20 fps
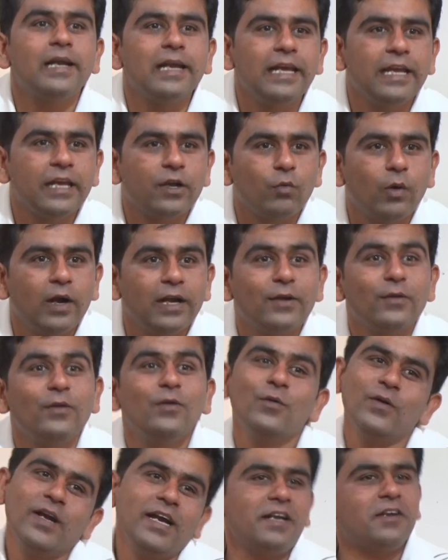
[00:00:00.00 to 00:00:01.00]
equal to
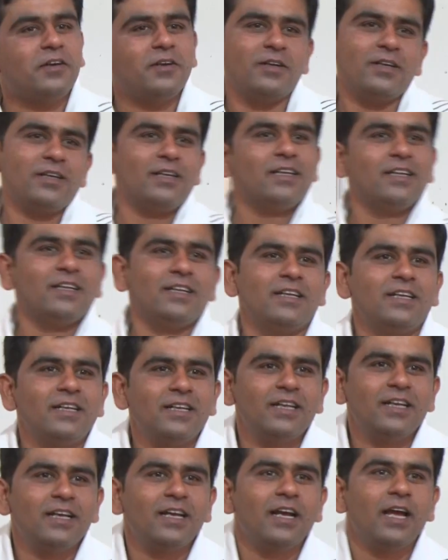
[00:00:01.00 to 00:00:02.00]
unit
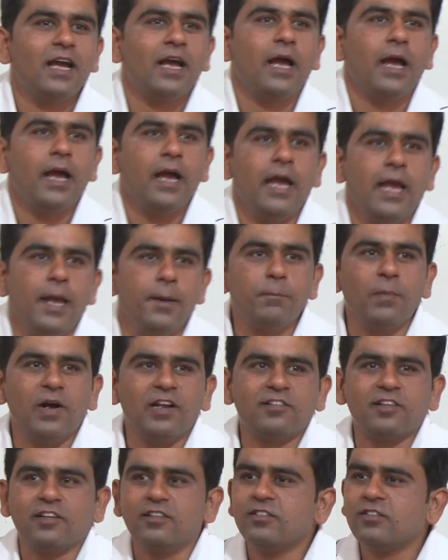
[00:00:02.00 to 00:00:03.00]

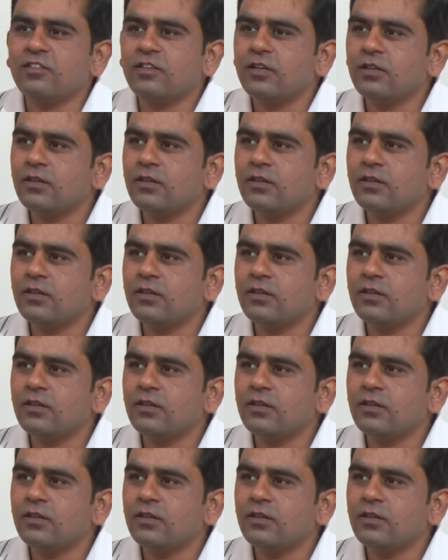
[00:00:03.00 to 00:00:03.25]
impulses.